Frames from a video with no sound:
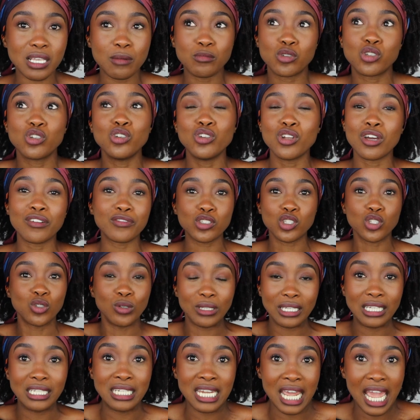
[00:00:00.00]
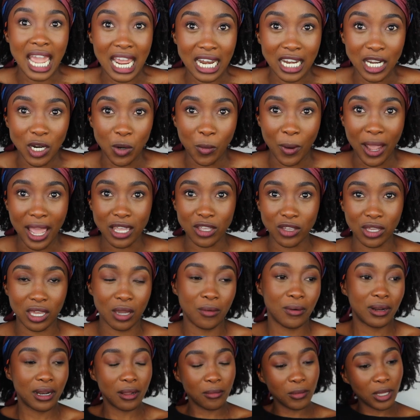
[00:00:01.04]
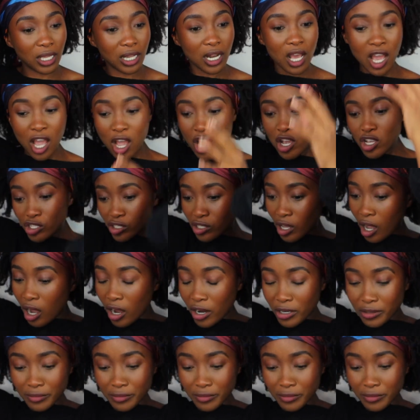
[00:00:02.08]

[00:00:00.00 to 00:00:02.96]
I'm too nervous to eat anyway, you get what I mean? So